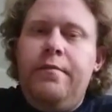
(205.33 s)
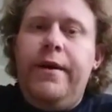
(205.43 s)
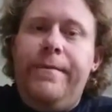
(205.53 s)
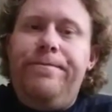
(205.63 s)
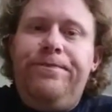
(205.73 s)

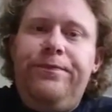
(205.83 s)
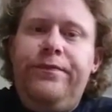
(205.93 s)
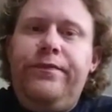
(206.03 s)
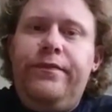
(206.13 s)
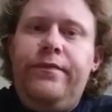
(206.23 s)
But,
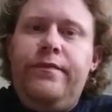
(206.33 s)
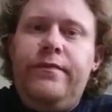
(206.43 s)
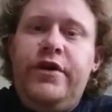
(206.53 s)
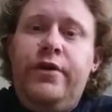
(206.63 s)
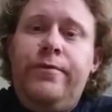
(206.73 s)

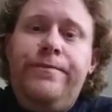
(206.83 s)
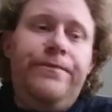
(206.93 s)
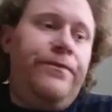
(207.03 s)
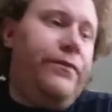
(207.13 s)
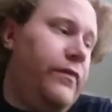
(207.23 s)
so,
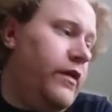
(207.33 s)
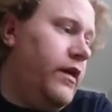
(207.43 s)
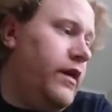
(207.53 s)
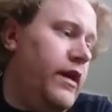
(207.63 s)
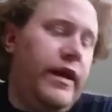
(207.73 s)

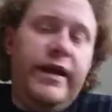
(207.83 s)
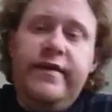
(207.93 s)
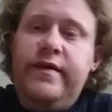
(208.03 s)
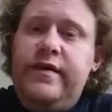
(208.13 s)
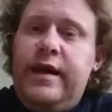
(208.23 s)
I
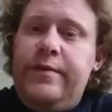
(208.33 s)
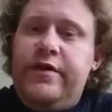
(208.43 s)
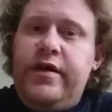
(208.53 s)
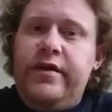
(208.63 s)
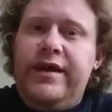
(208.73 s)
guess it's time to
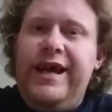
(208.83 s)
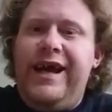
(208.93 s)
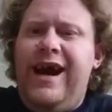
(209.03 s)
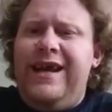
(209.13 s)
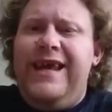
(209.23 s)
start the day.
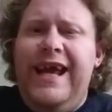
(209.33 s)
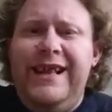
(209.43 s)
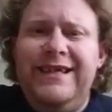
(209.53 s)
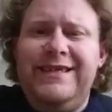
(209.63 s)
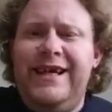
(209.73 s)
God
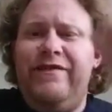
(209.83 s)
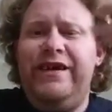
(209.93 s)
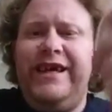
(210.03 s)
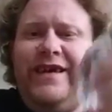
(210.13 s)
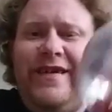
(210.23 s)
dang, this thing
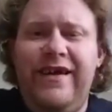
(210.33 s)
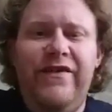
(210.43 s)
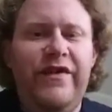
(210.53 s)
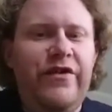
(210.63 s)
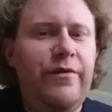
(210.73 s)
really is
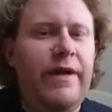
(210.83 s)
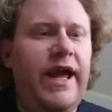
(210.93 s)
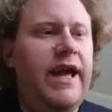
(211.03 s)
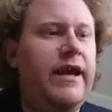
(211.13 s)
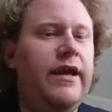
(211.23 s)
heavy. It's hurting my
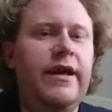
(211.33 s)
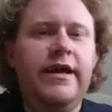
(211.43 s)
hand.